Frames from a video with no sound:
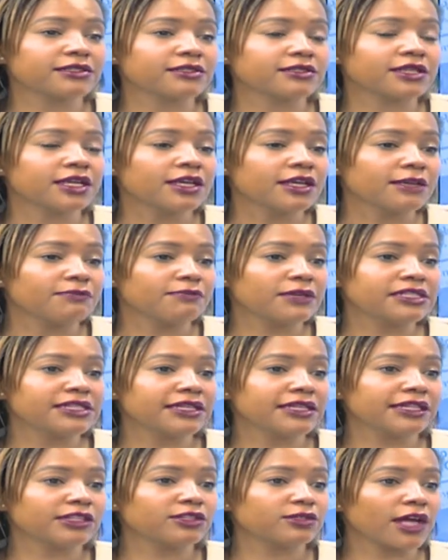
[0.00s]
is
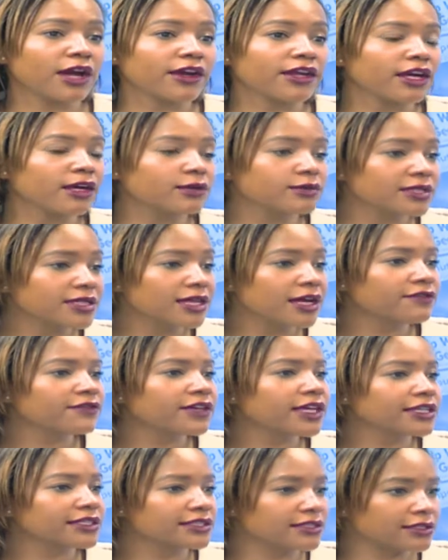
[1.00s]
basically to carry out
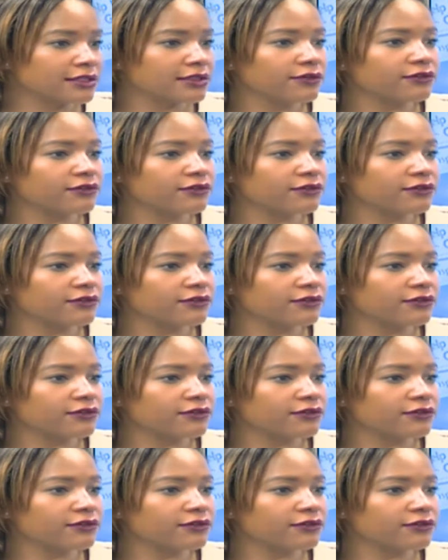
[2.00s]
surveys,